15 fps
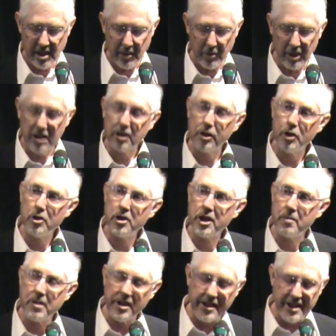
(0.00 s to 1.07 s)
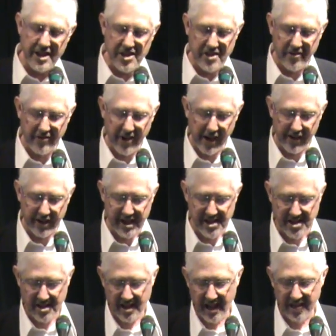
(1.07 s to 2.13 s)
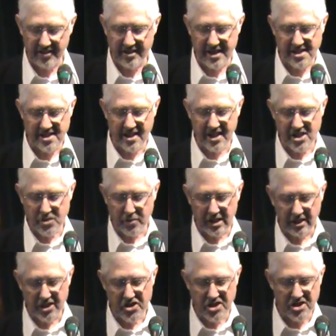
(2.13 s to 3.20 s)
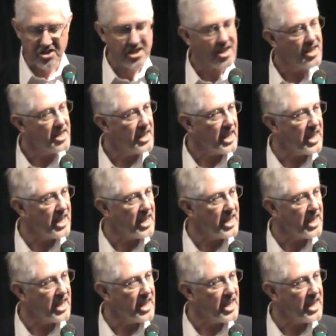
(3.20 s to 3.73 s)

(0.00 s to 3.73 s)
It would include communities of various ethnicities, religions,